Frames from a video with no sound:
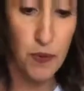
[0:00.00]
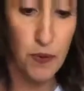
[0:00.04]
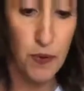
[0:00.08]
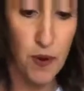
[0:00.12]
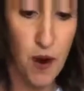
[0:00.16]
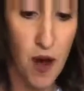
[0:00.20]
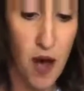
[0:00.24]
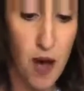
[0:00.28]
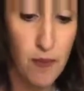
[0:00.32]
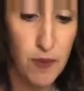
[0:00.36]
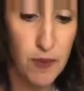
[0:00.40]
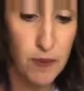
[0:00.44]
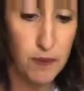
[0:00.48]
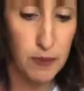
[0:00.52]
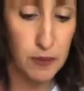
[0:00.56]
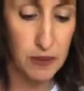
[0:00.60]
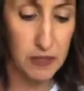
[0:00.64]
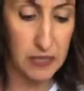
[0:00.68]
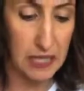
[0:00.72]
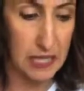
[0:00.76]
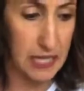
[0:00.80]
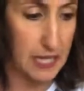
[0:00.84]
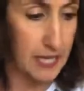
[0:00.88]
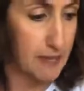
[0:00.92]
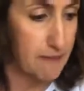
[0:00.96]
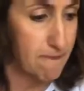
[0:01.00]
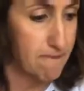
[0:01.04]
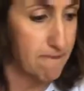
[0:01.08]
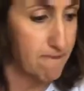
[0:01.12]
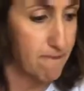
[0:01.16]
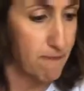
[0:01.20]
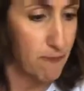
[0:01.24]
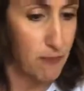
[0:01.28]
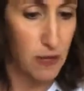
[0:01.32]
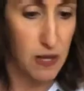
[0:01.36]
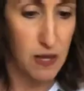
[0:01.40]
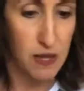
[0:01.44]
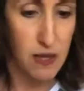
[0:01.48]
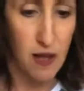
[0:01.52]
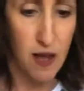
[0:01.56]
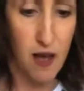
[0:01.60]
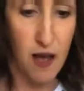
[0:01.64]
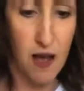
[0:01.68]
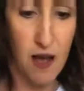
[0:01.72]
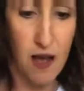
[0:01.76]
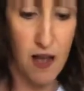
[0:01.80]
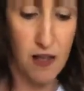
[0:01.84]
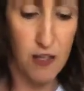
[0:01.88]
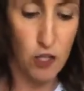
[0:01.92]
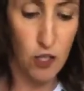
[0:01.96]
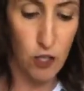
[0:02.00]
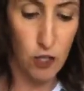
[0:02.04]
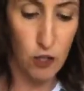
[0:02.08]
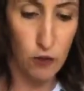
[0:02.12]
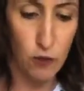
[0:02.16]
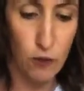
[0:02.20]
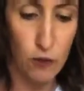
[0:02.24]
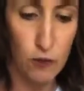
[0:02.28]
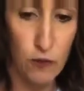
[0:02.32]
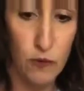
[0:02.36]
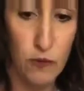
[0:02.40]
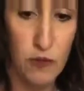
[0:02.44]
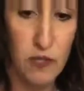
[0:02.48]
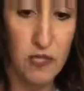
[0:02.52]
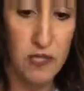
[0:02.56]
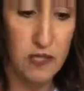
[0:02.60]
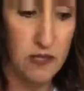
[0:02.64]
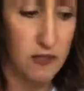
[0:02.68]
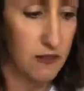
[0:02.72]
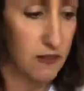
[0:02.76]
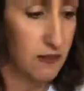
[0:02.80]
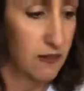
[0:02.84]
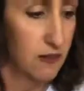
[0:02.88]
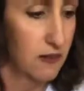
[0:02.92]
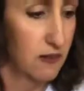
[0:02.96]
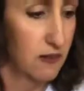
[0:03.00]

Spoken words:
probably use,